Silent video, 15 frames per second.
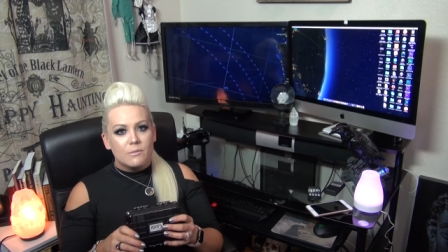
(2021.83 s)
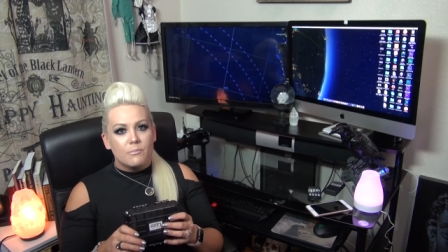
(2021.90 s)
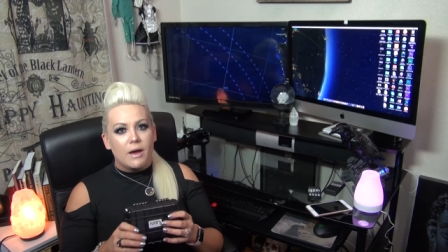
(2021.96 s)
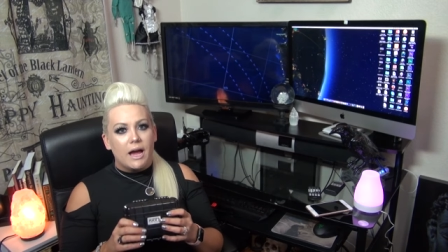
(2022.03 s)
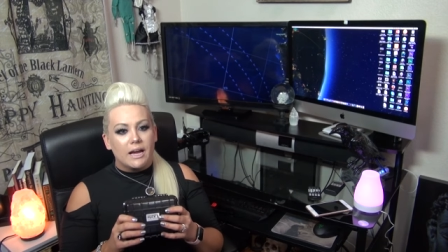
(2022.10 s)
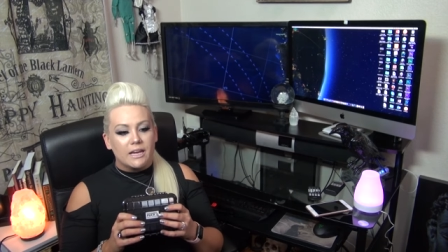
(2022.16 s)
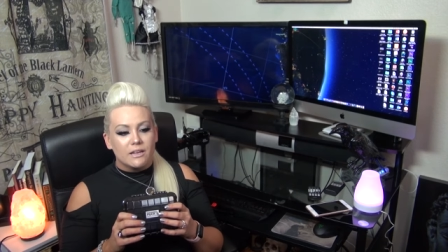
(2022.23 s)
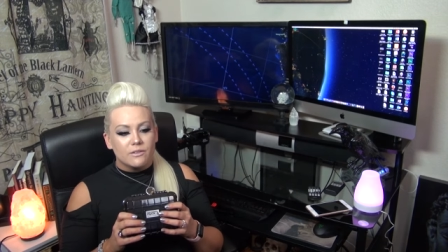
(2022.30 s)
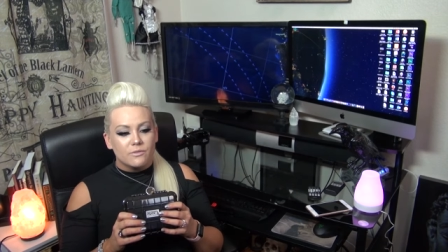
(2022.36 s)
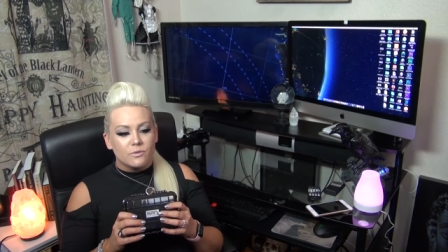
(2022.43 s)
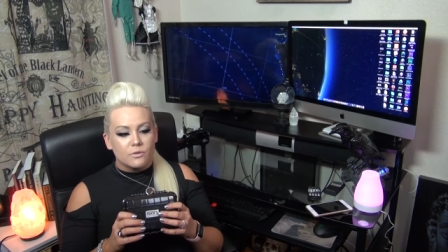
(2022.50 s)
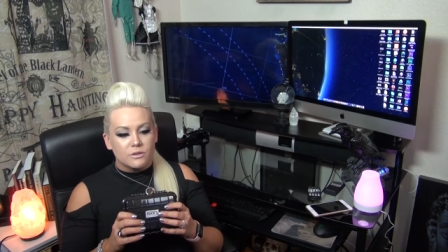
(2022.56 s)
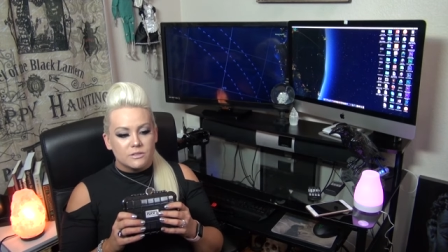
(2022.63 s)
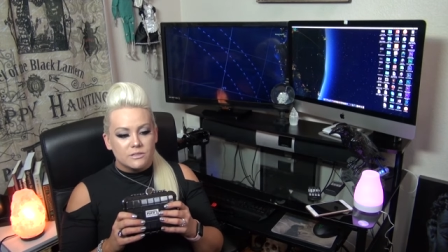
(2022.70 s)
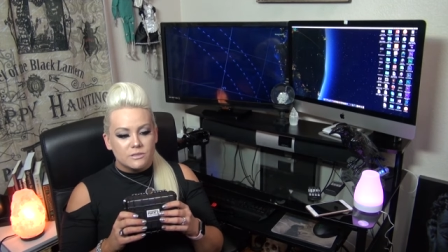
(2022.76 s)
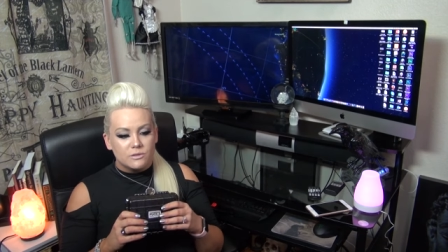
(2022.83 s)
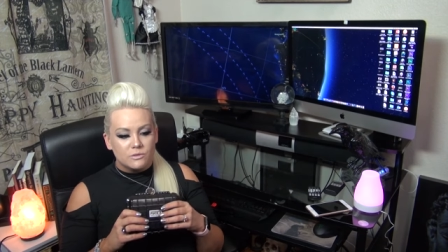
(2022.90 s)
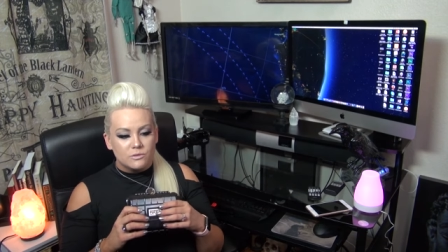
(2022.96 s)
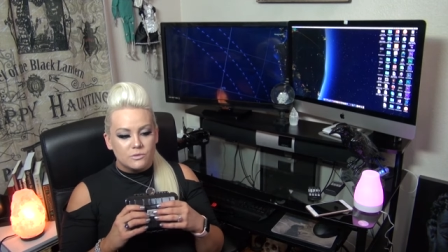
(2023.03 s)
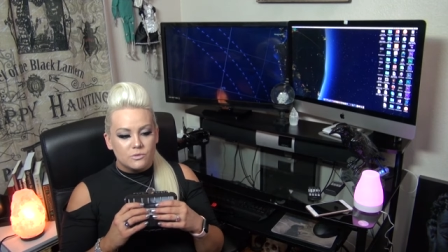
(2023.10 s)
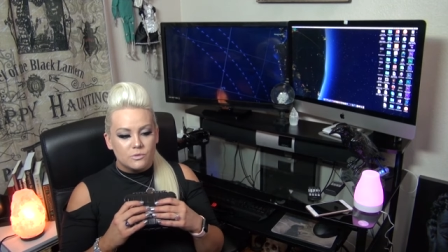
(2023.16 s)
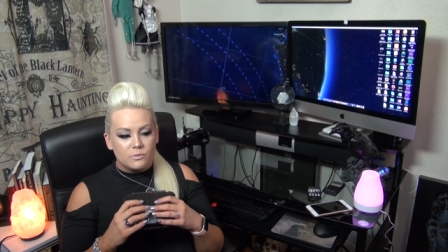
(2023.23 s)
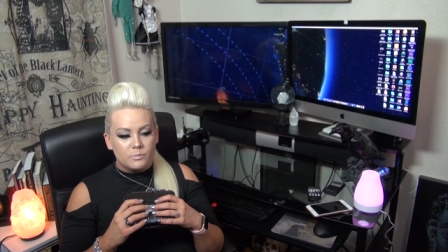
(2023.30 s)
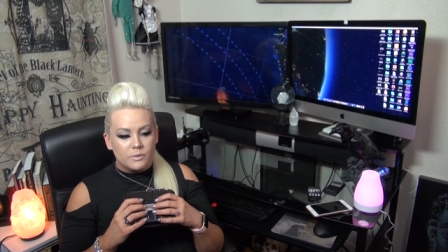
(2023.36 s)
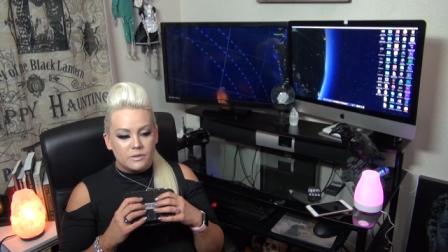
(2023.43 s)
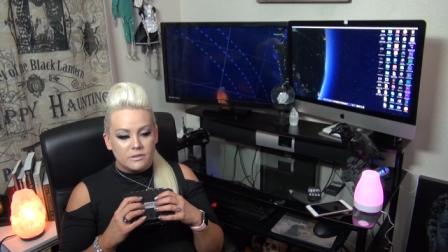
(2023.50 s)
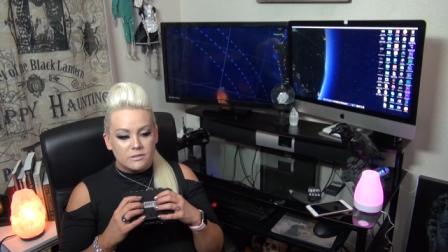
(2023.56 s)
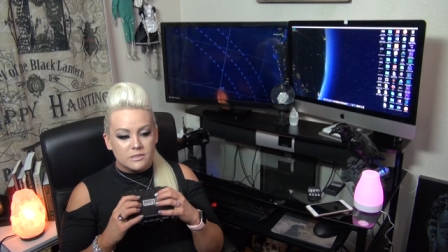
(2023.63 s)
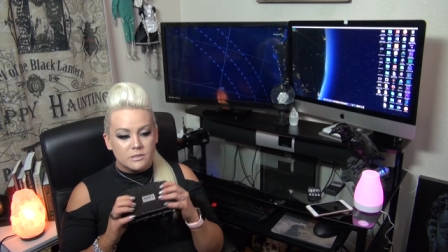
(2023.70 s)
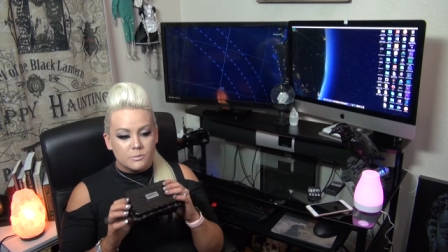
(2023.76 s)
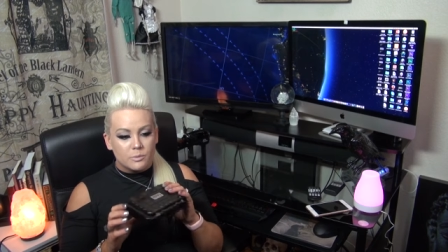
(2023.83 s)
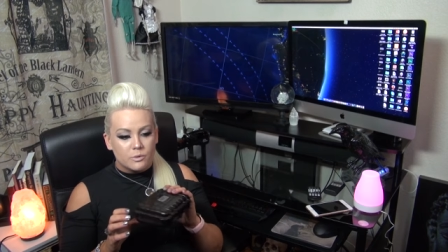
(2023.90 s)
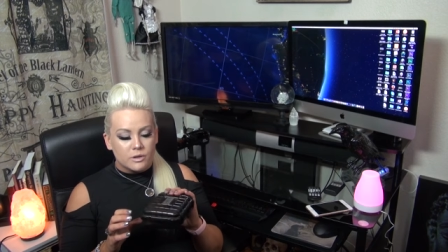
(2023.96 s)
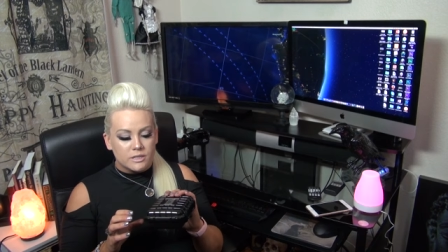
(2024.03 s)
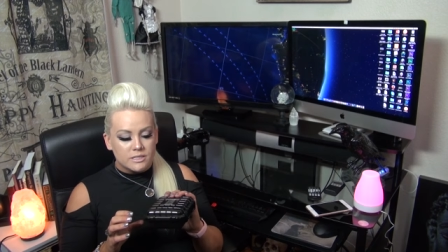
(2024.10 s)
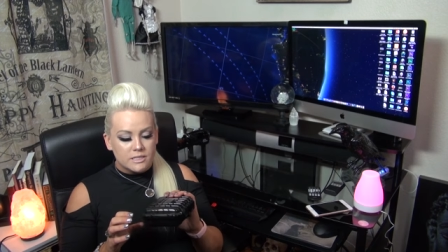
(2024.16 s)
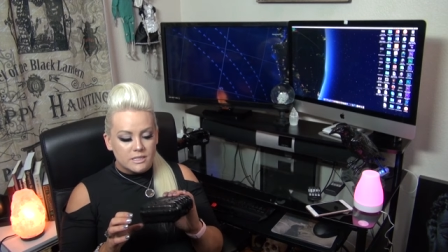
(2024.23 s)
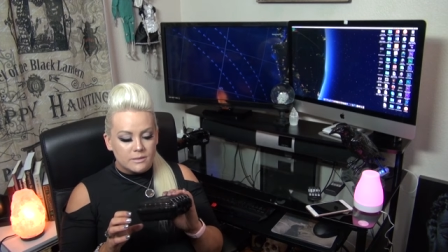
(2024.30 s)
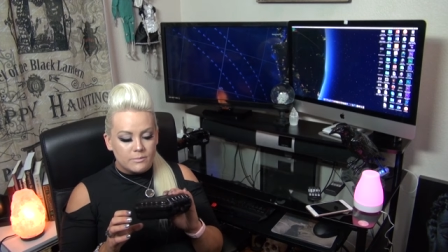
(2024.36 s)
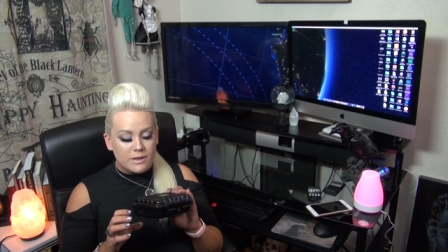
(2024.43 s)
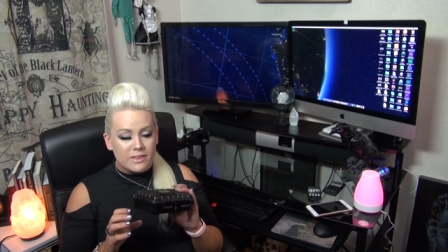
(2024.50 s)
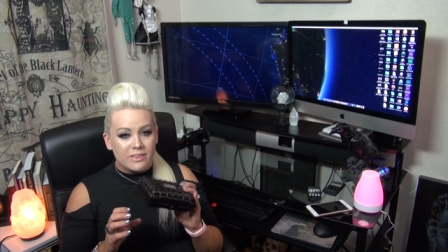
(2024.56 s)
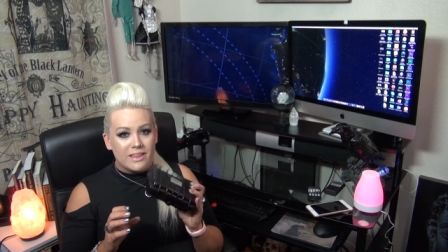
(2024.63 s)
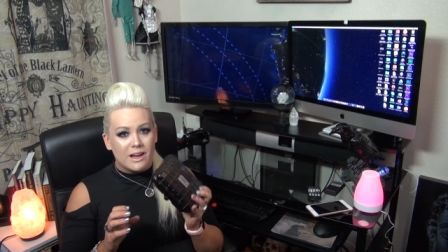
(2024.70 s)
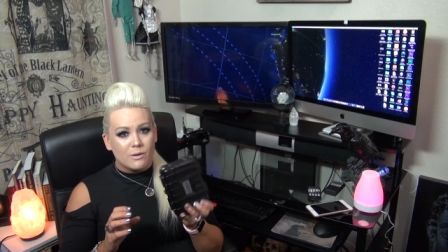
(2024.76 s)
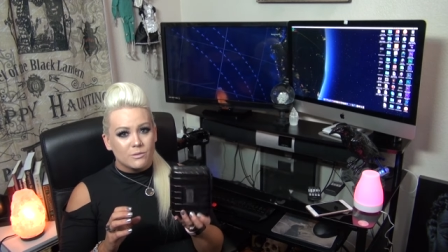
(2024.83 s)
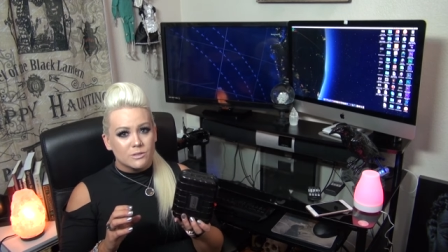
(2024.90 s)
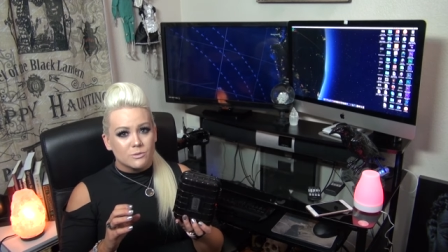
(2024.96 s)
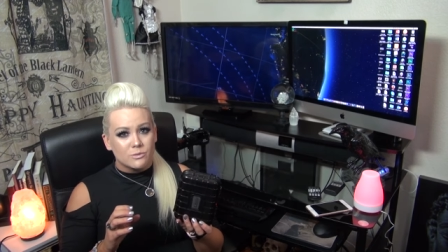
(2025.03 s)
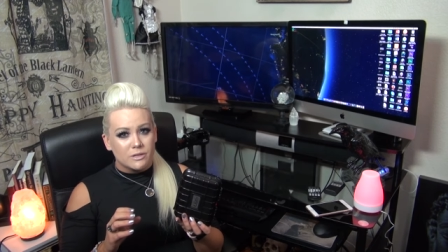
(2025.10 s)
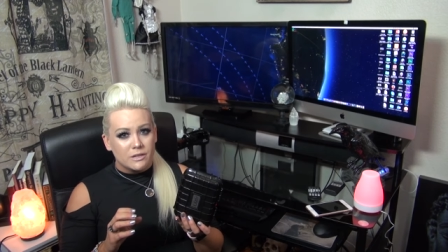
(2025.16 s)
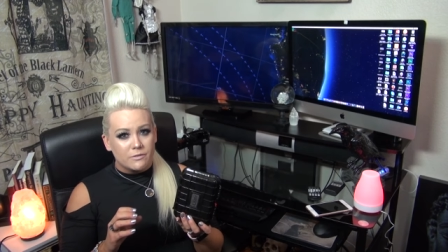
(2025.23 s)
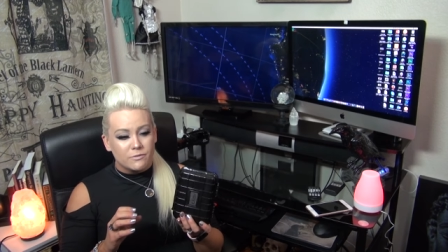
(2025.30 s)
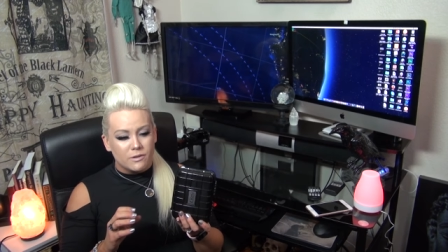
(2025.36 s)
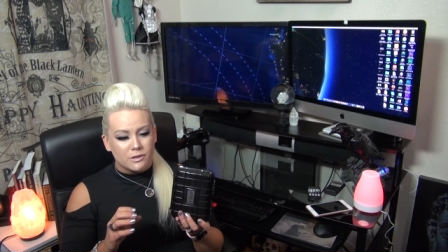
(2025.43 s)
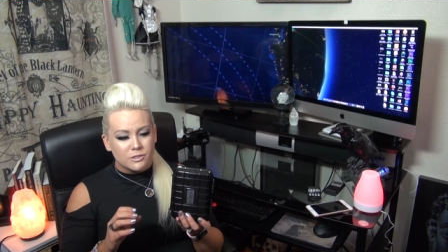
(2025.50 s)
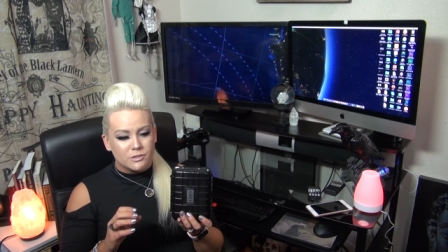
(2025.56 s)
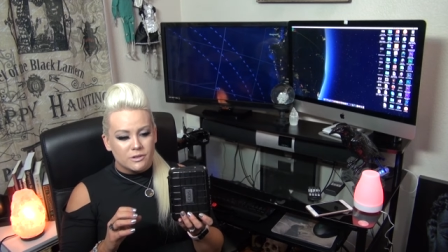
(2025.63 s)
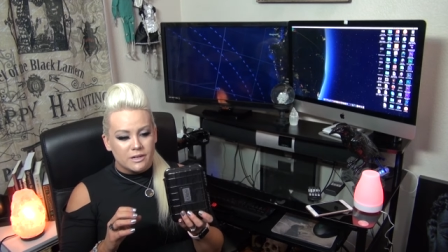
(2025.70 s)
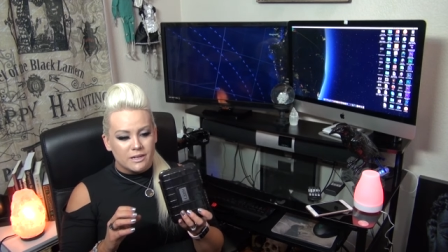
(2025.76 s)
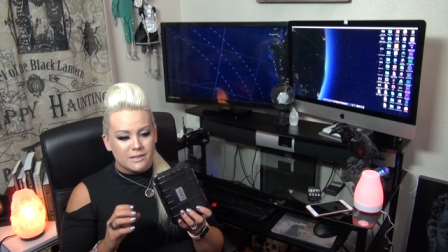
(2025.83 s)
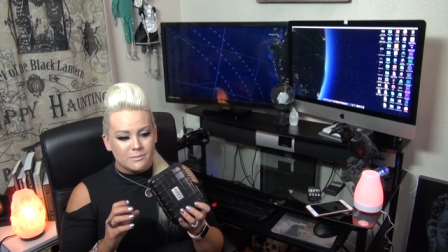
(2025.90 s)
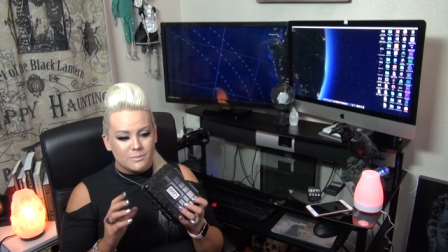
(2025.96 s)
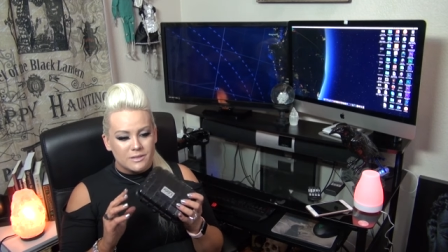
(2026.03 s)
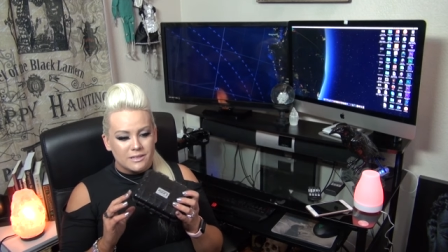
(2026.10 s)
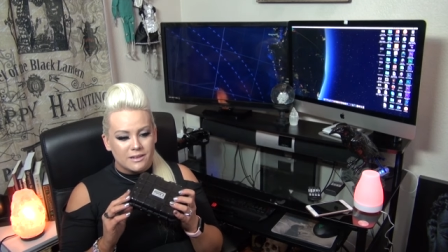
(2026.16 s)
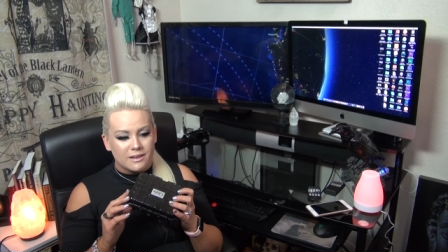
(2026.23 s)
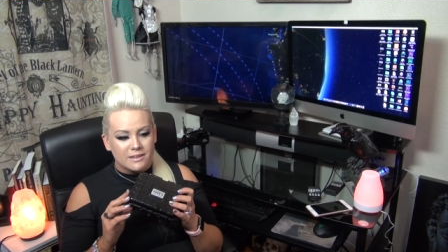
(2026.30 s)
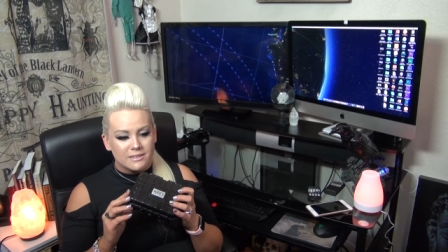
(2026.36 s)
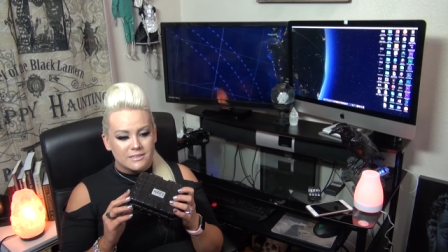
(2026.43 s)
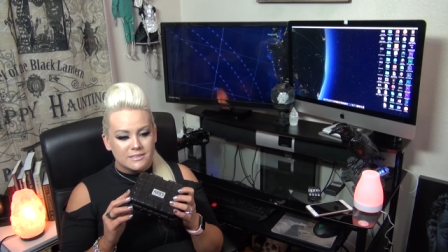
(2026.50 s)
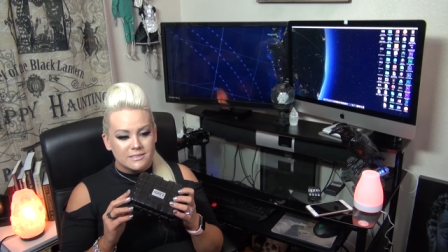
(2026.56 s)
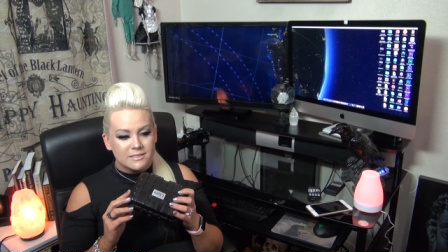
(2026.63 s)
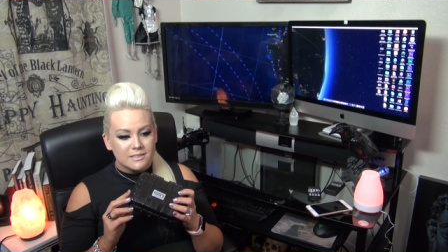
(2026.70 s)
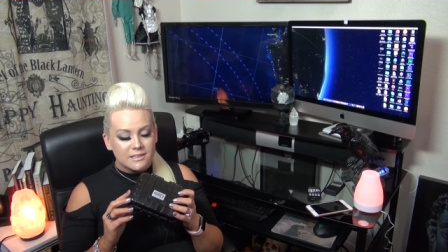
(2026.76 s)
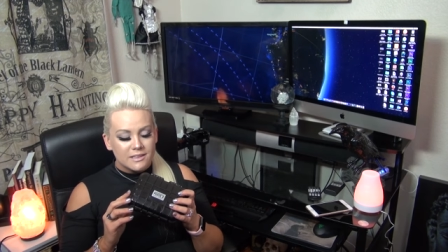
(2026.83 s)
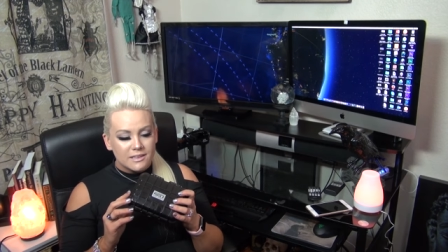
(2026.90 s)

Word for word: back and forth to Bill's support team, and that was really frustrating because